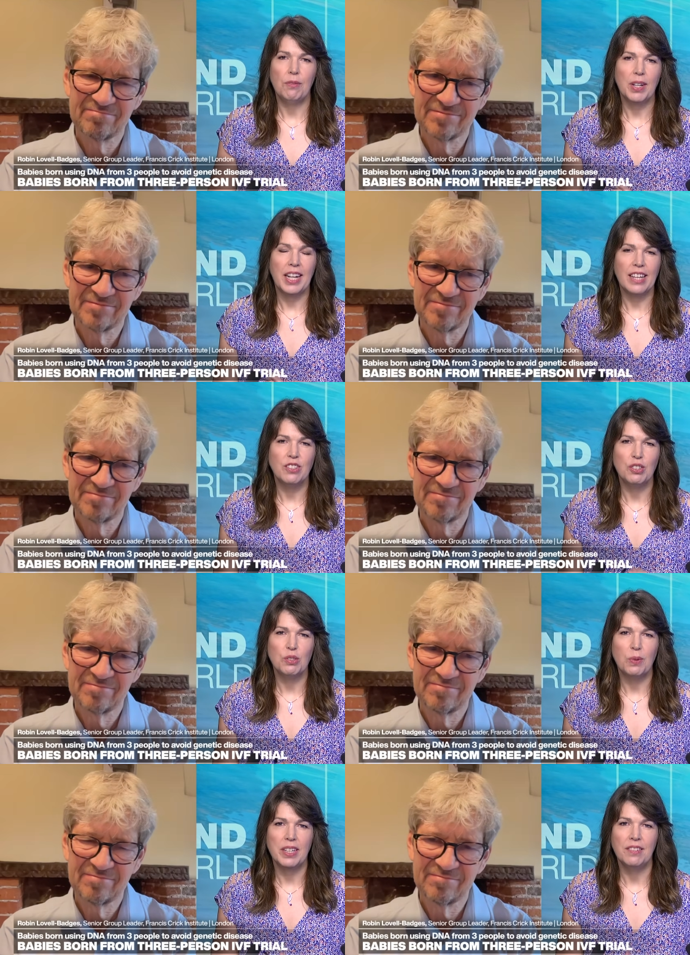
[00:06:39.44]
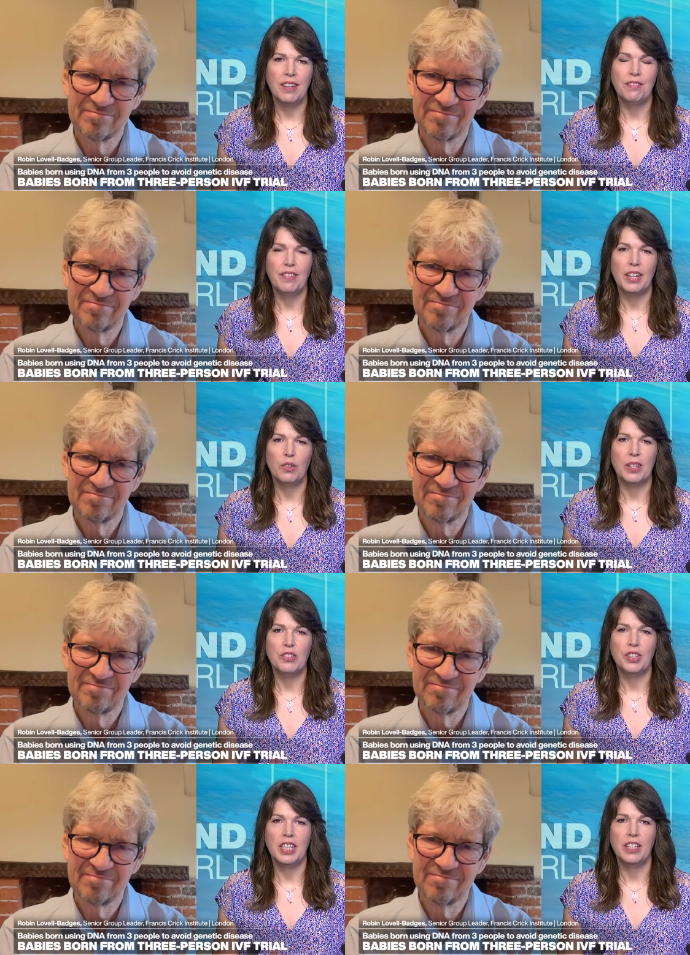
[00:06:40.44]
Speaker 1: want to ask you just one uh, final
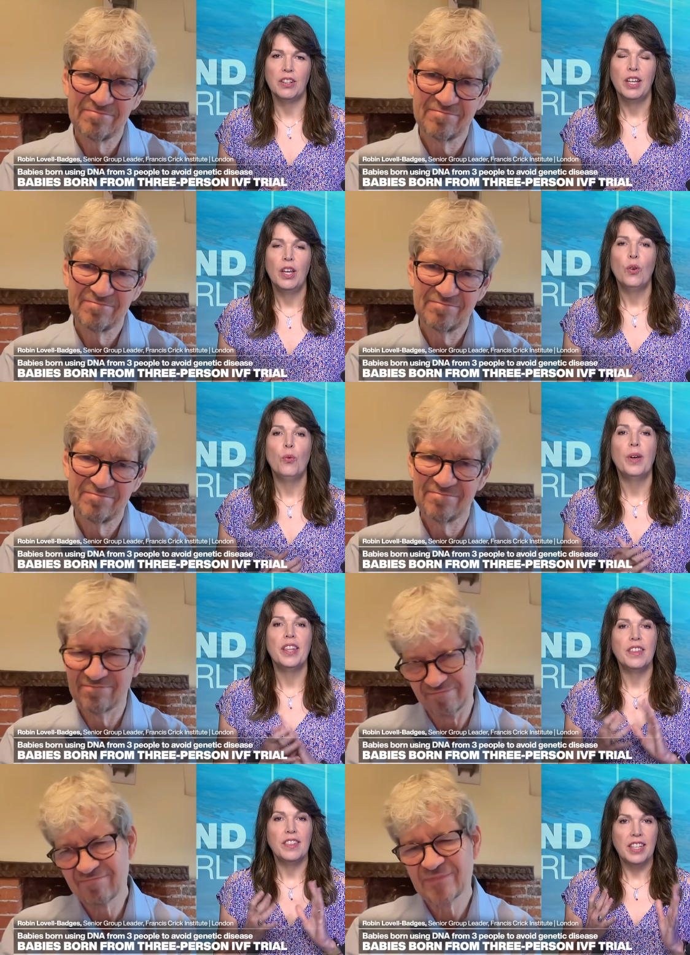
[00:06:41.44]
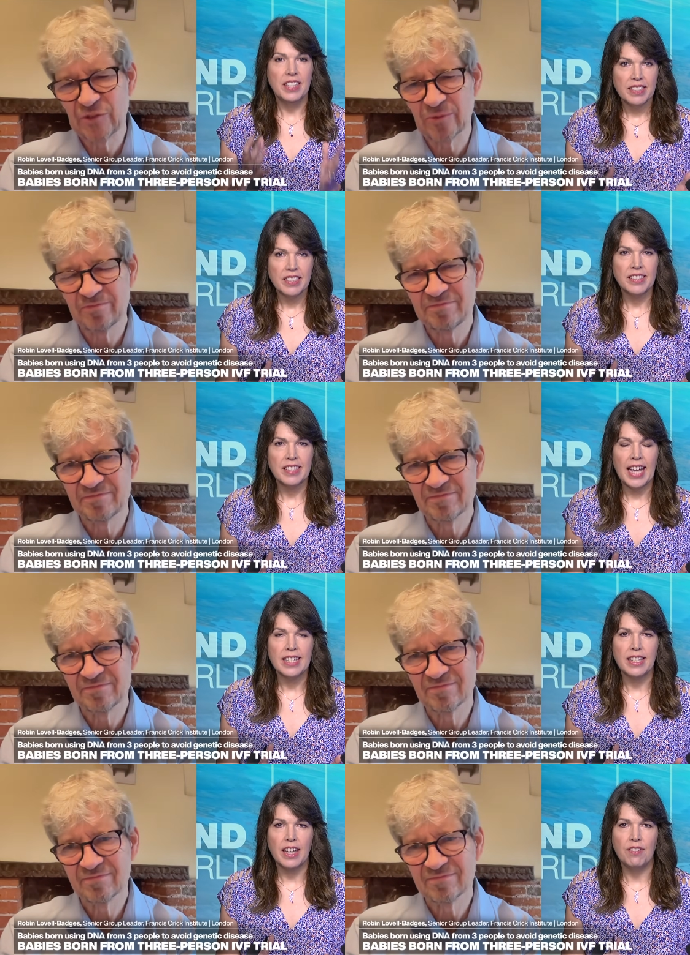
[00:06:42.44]
question here. With the
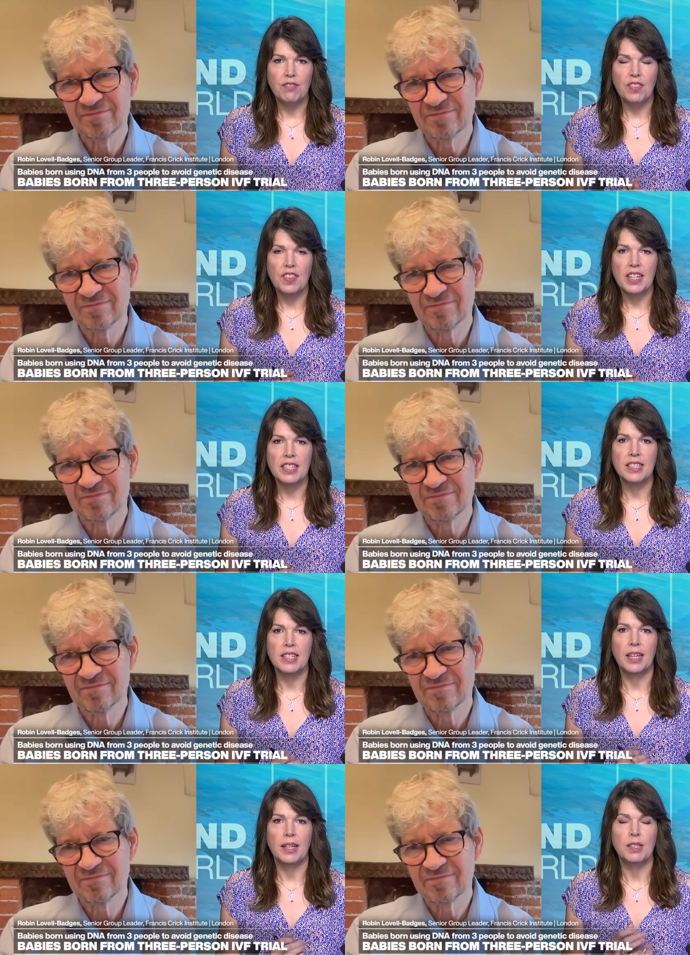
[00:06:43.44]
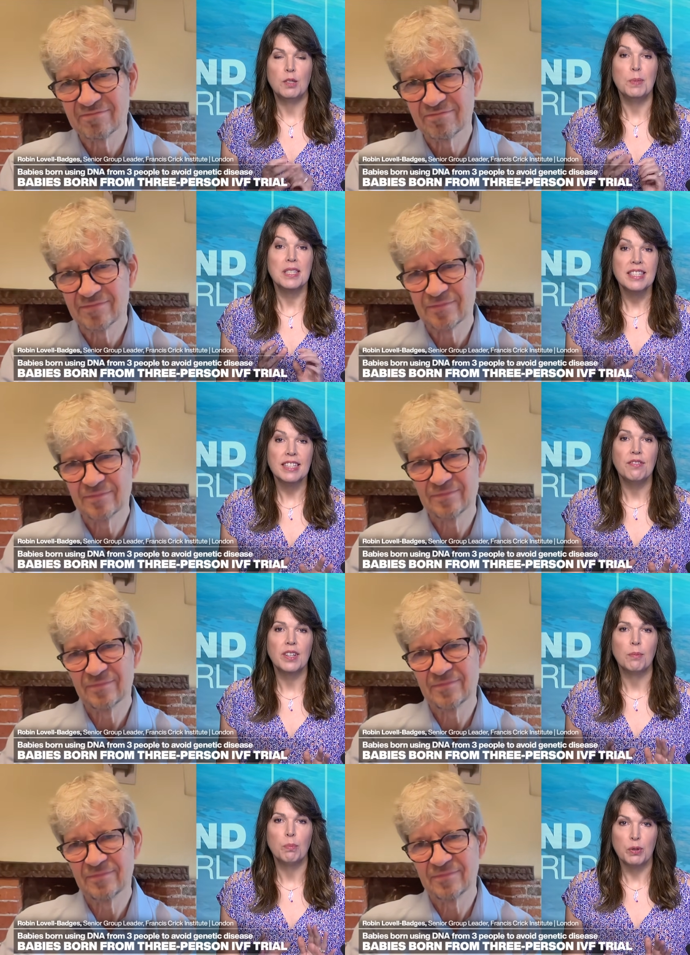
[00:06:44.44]
success of this uh,
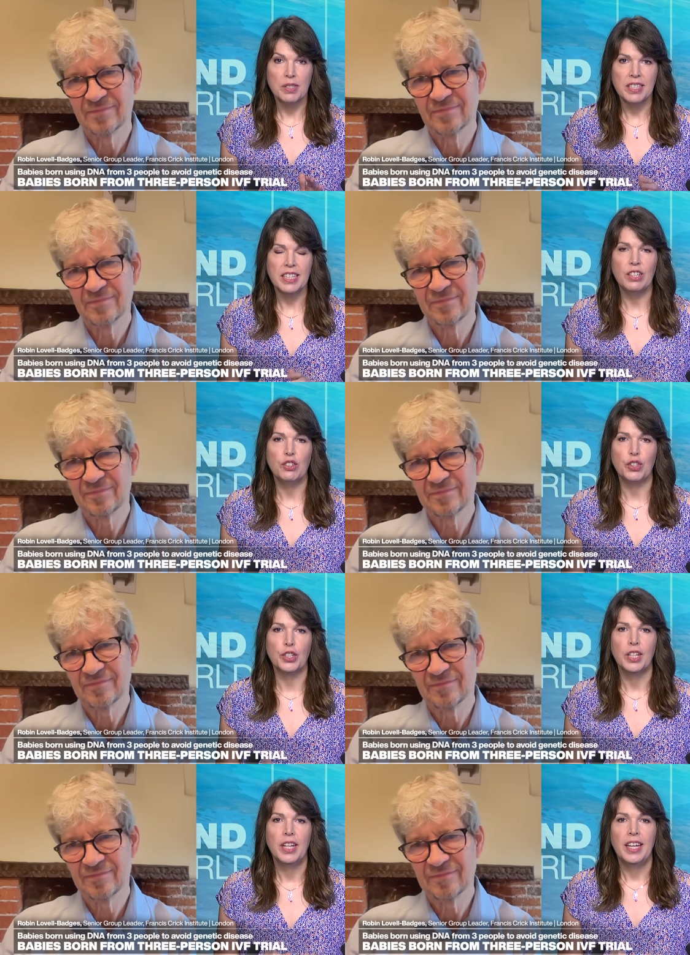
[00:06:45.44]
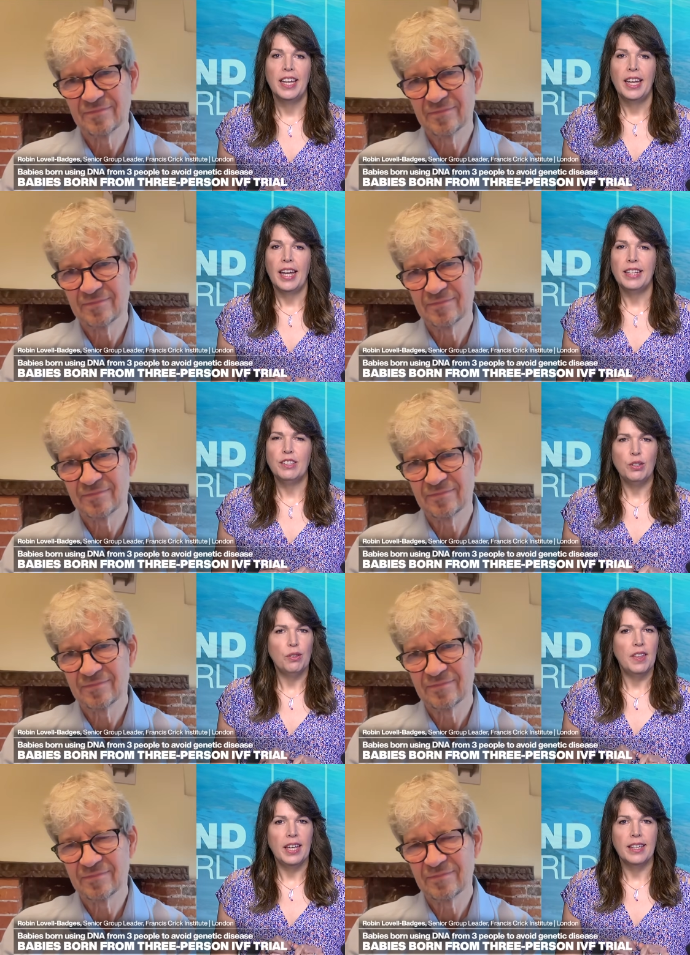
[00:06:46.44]
specific procedure, do you
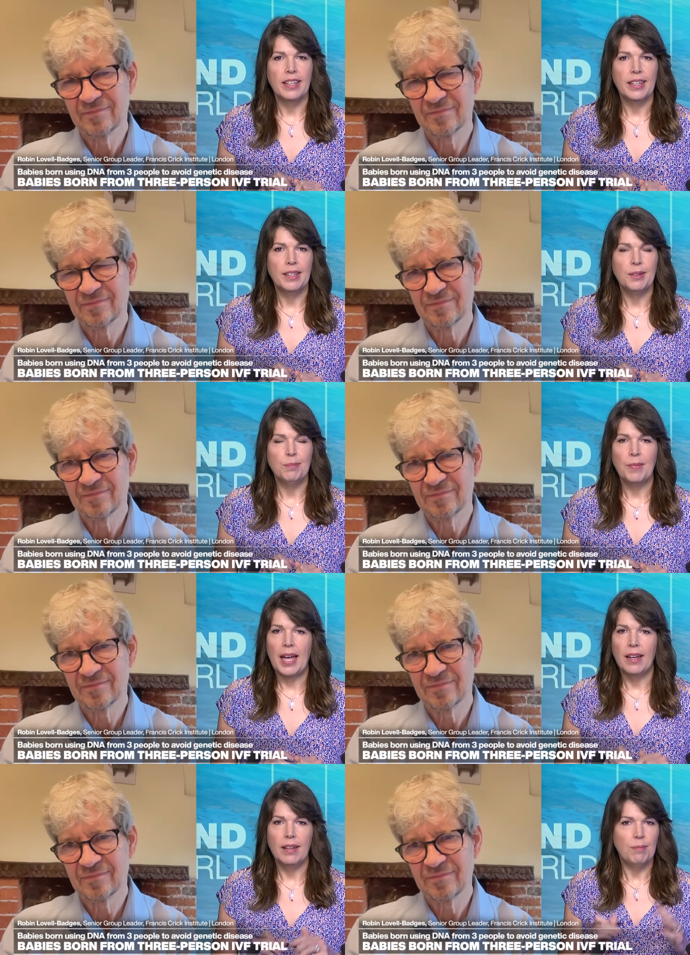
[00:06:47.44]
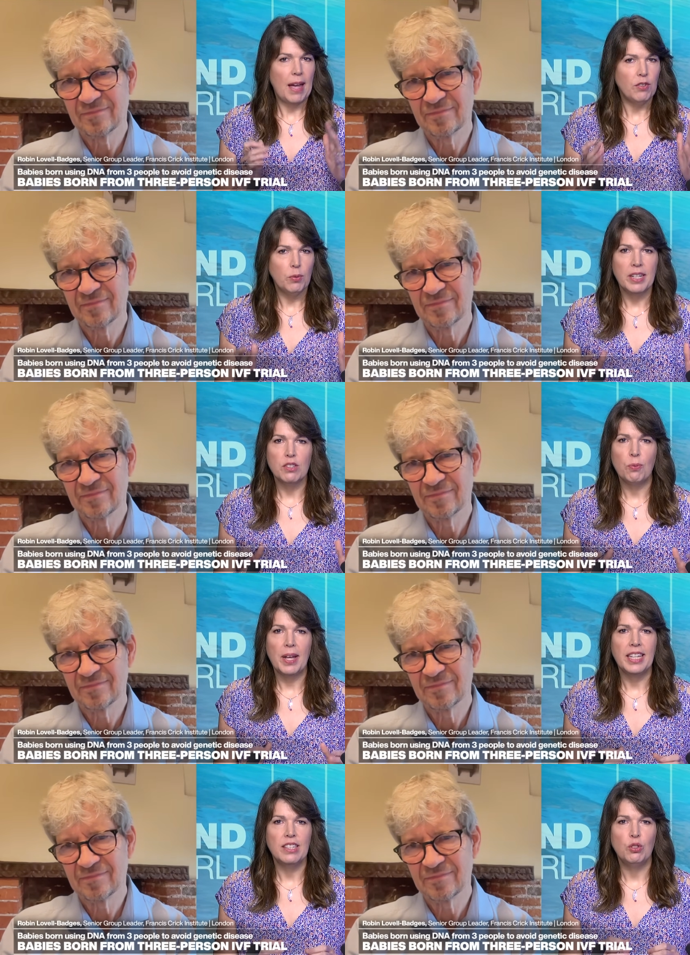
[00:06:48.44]
think um, everyone is
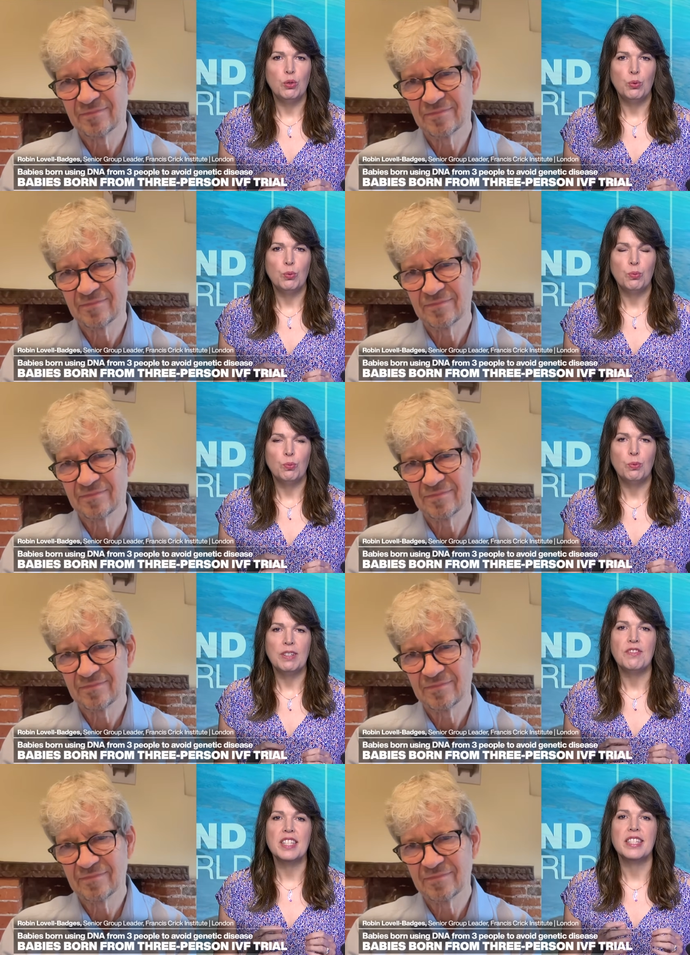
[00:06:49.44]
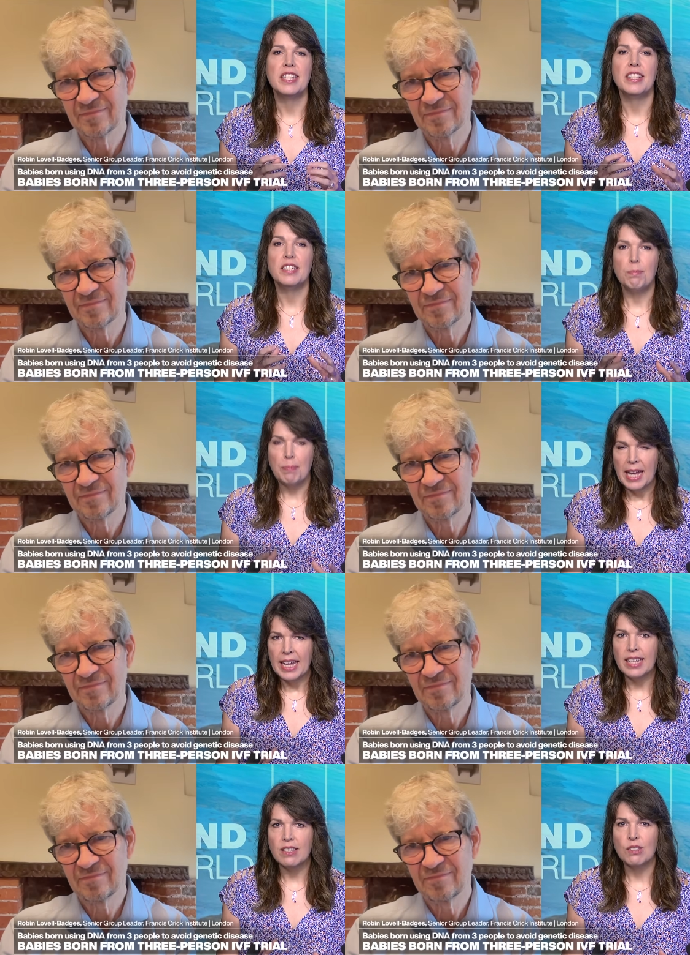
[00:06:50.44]
ready to revisit the
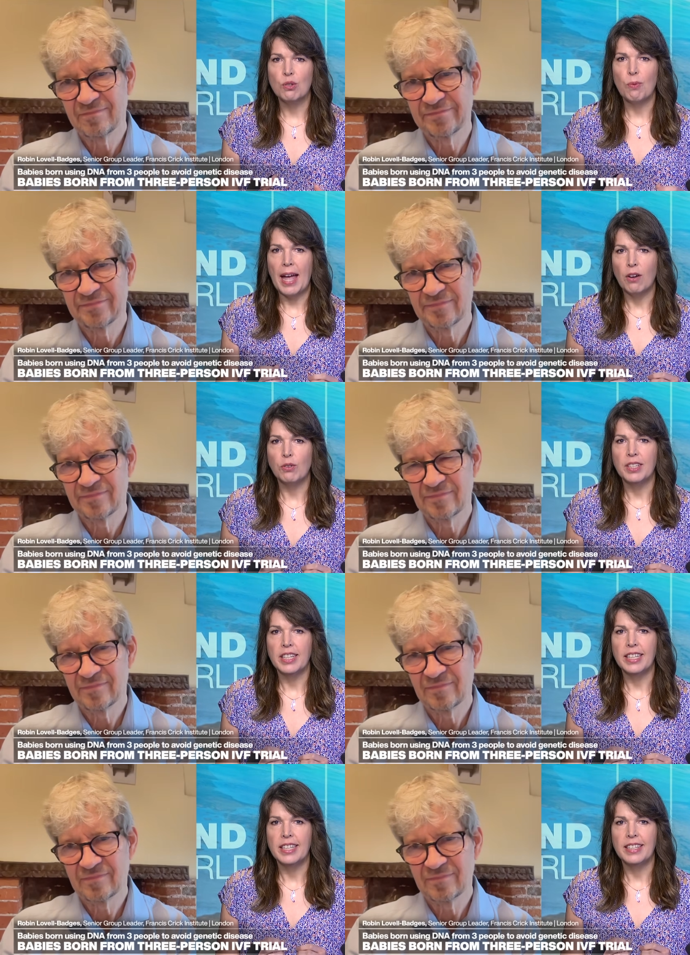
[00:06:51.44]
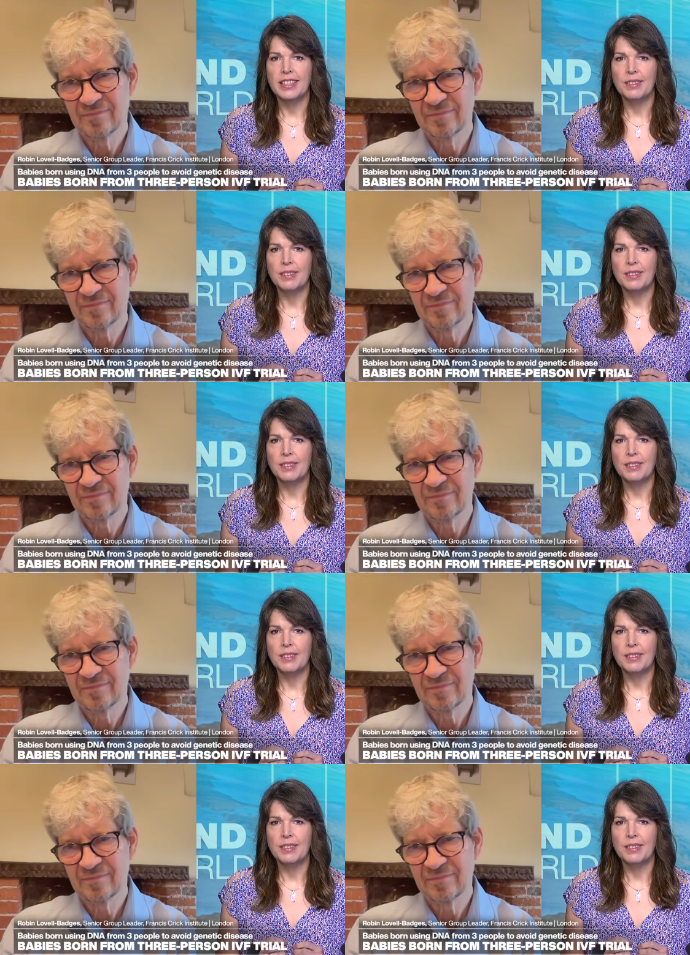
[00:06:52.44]
debate surrounding